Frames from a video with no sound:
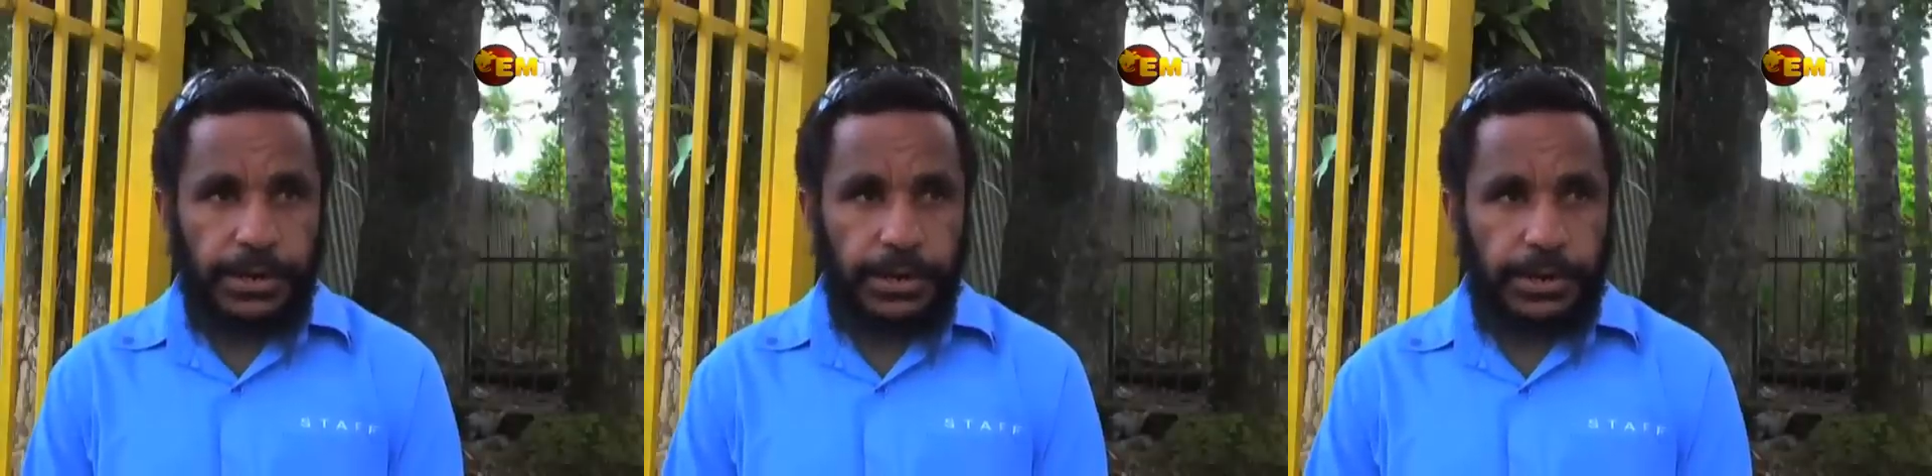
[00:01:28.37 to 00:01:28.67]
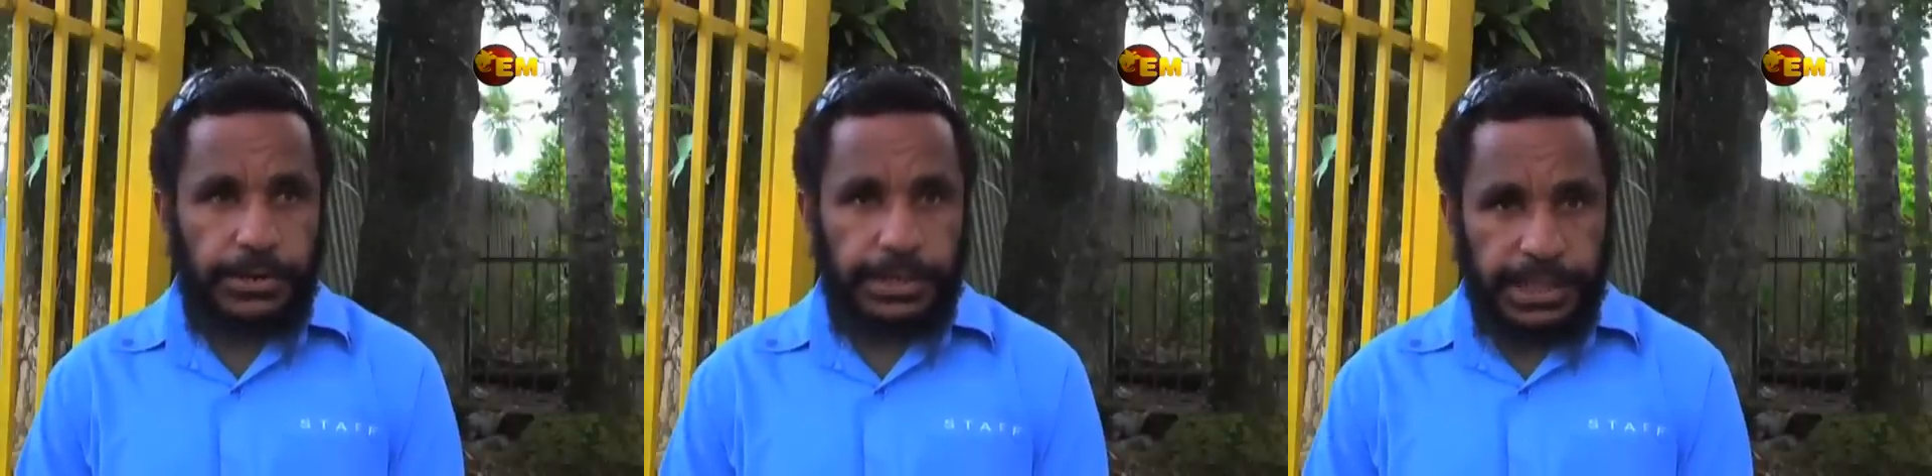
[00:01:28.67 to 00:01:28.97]

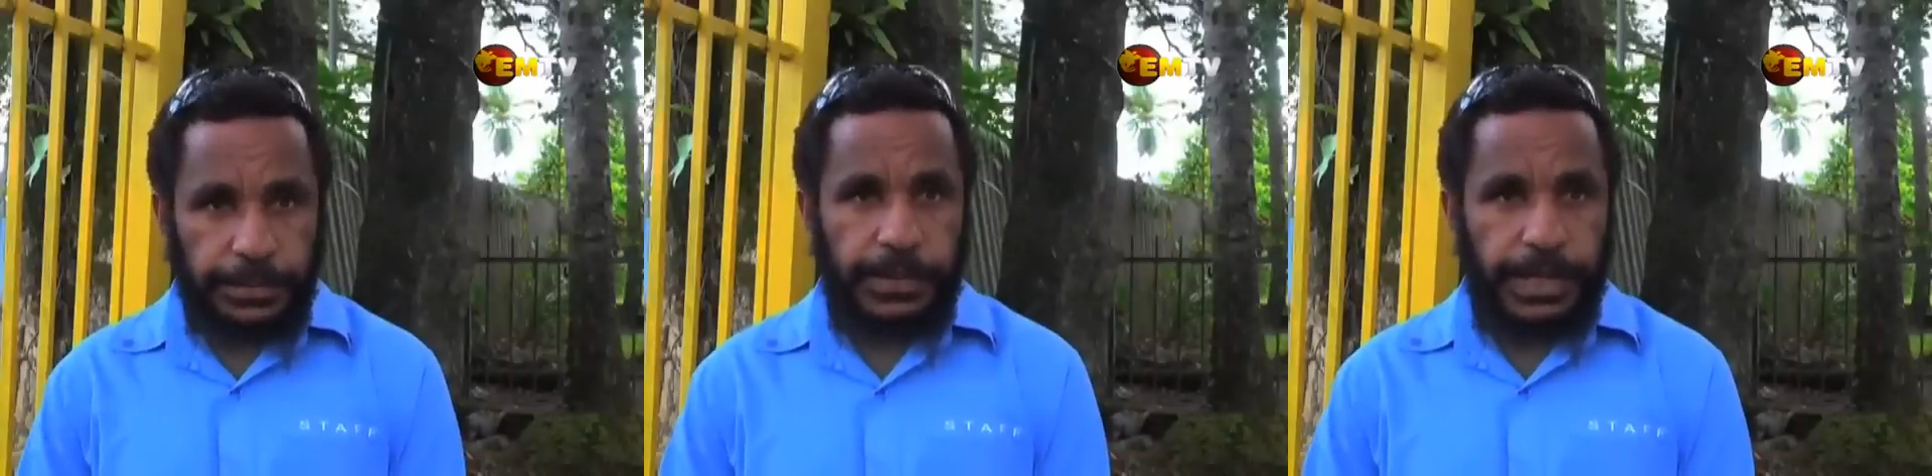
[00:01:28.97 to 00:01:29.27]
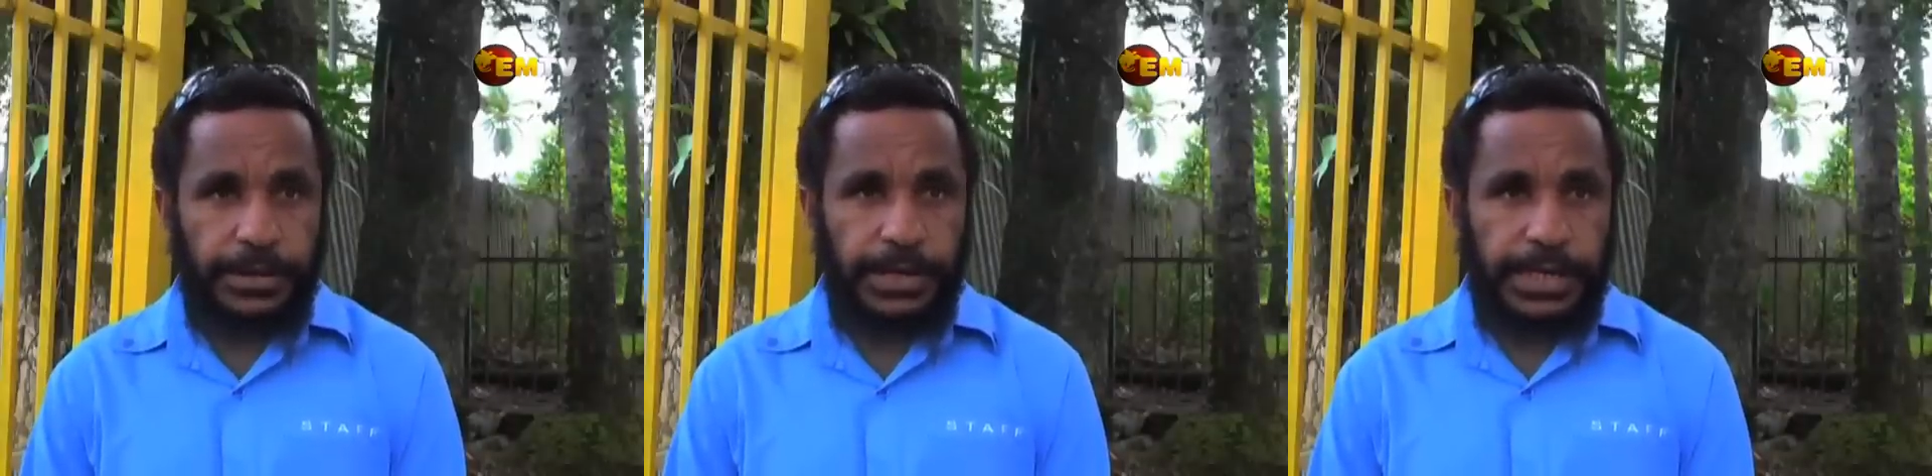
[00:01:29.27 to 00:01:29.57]
or stepping
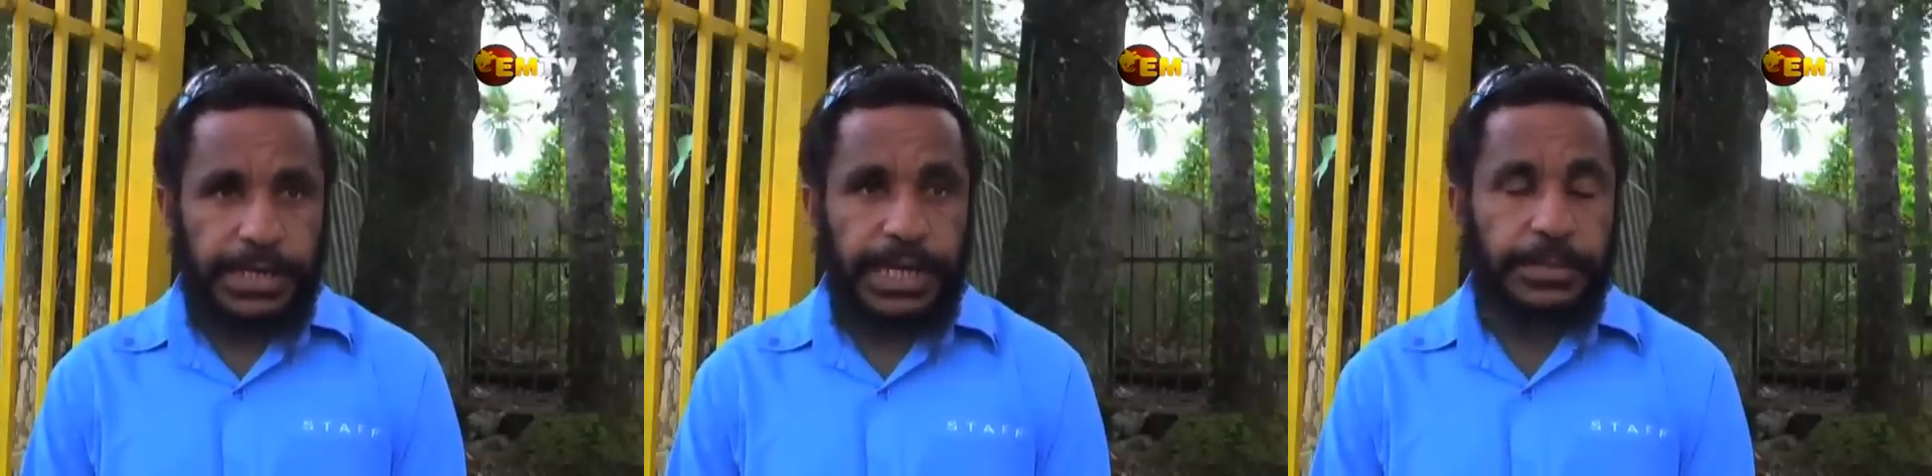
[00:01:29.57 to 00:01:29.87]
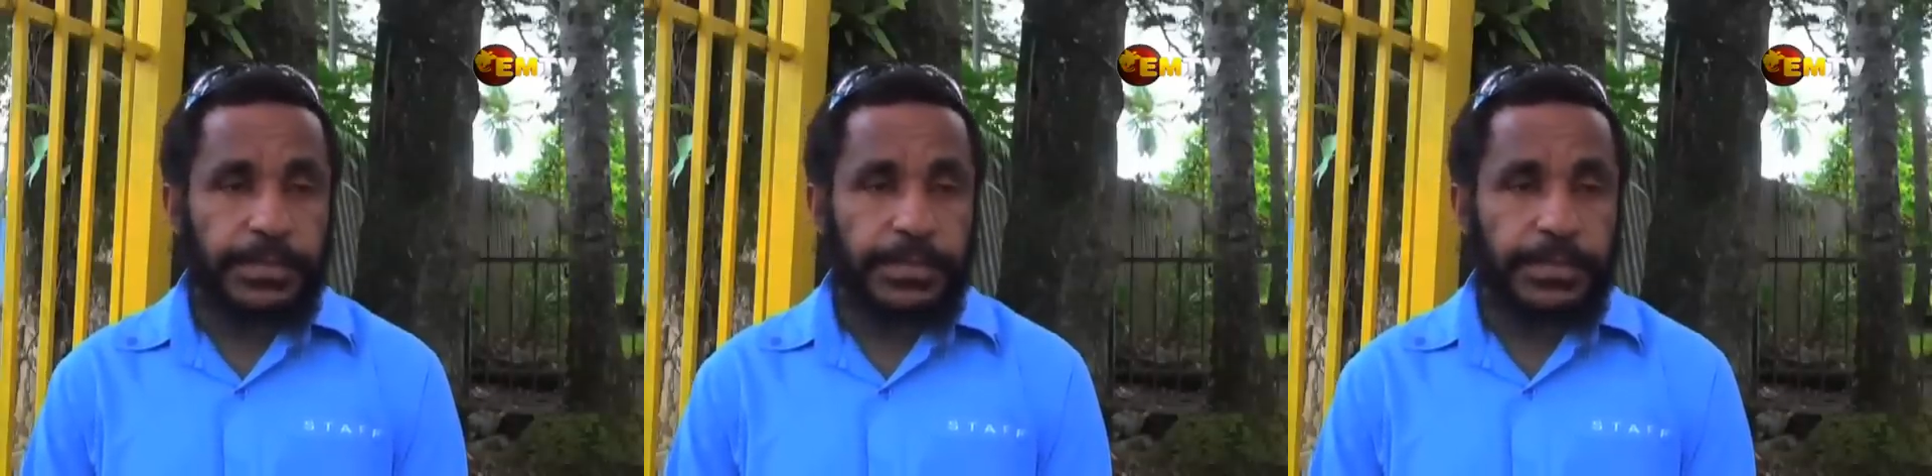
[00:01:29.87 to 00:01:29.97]
down, that